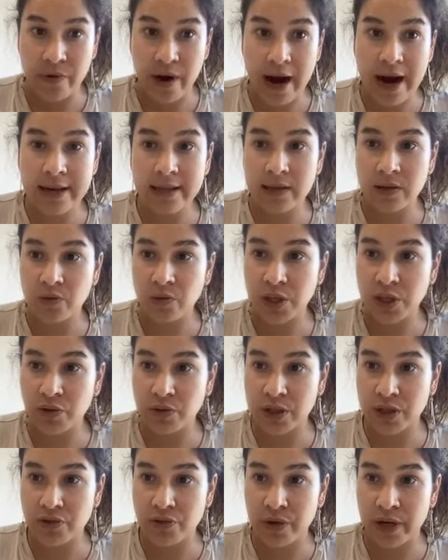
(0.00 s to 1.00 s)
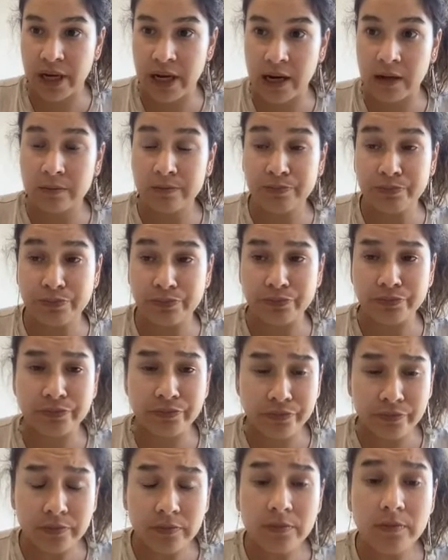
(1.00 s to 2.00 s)
right? That we do it through here.
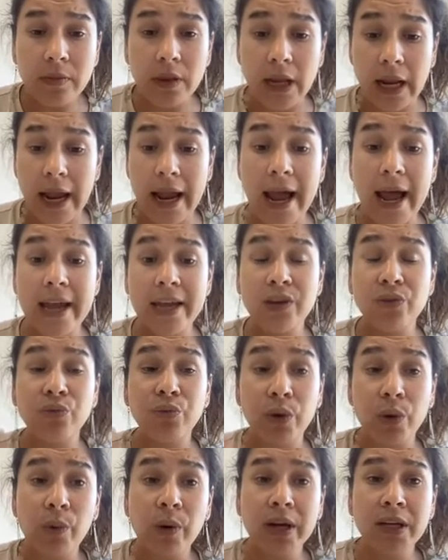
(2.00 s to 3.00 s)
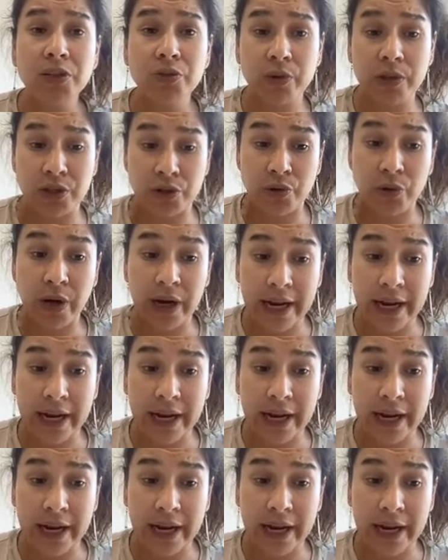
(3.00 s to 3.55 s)
If we want to do it through